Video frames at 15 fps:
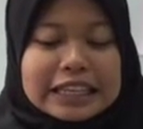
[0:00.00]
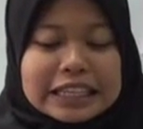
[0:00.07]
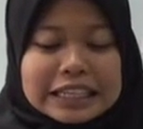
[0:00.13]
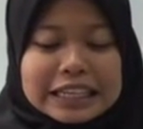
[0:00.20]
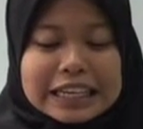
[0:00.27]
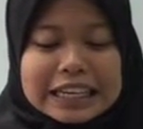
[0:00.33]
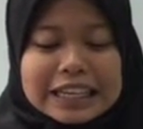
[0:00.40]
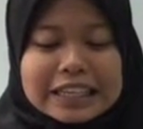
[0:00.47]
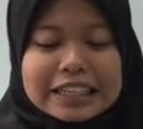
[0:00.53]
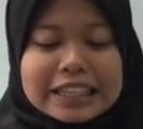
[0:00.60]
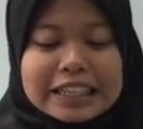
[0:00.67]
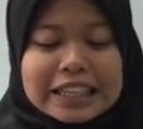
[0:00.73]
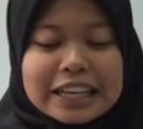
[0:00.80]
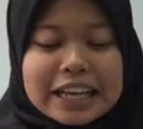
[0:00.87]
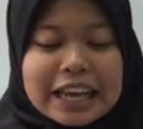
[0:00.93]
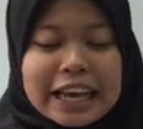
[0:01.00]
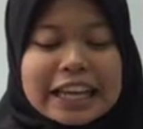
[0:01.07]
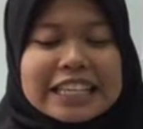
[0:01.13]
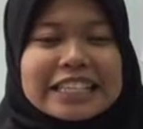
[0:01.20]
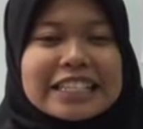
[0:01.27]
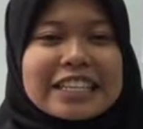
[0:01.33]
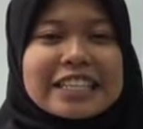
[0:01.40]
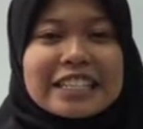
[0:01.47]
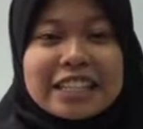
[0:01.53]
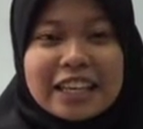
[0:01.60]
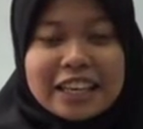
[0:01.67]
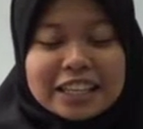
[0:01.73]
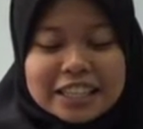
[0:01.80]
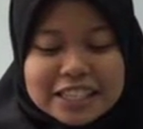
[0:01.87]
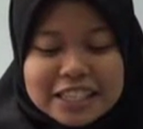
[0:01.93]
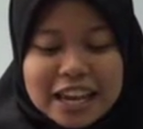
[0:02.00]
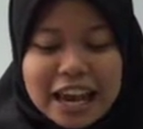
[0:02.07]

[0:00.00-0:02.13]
earlier engine change